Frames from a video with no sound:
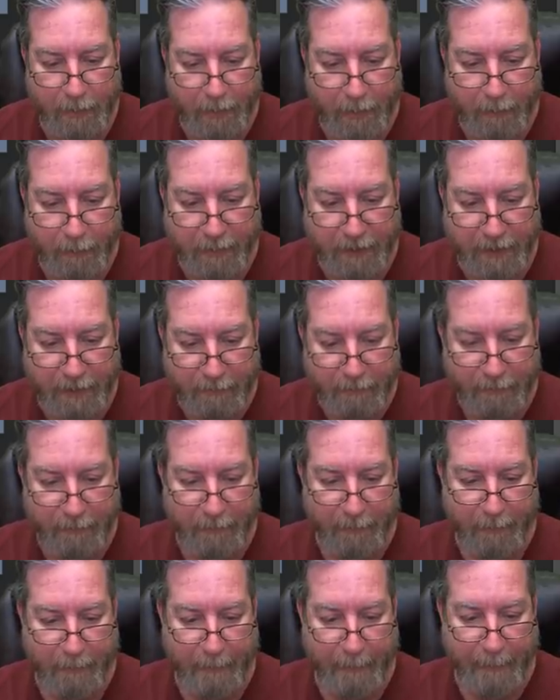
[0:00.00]
But
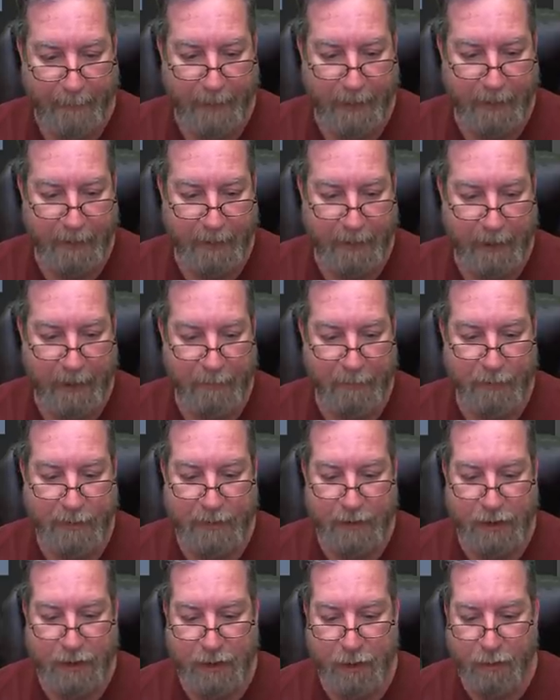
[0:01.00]
I'm going
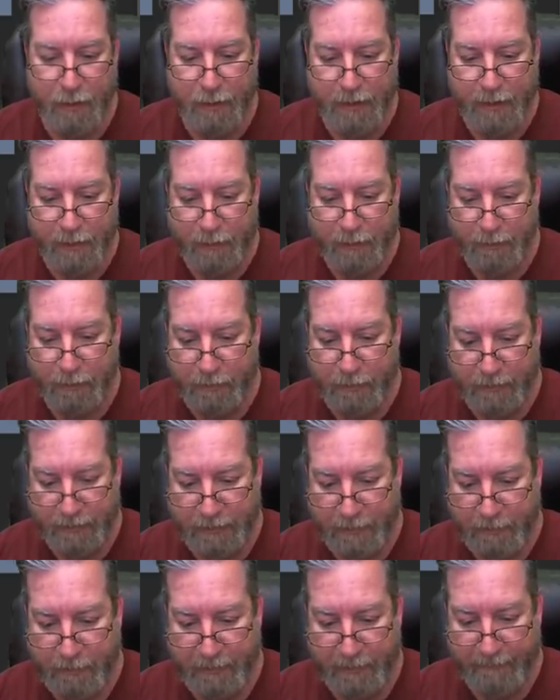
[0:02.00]
to show you
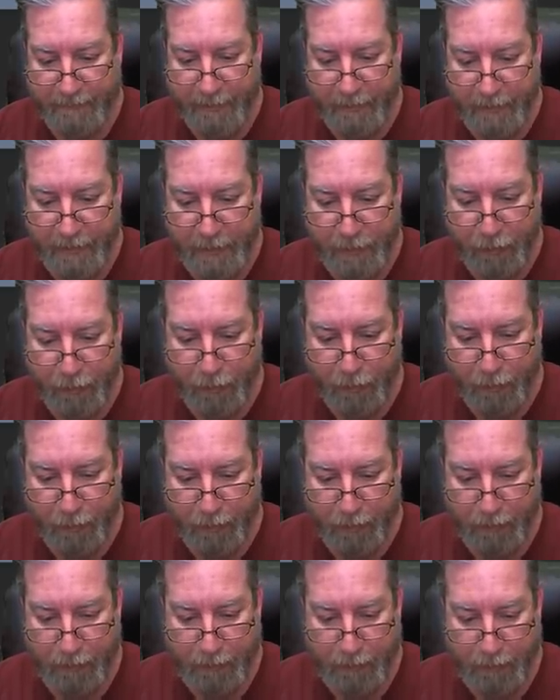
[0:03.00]
something very cool.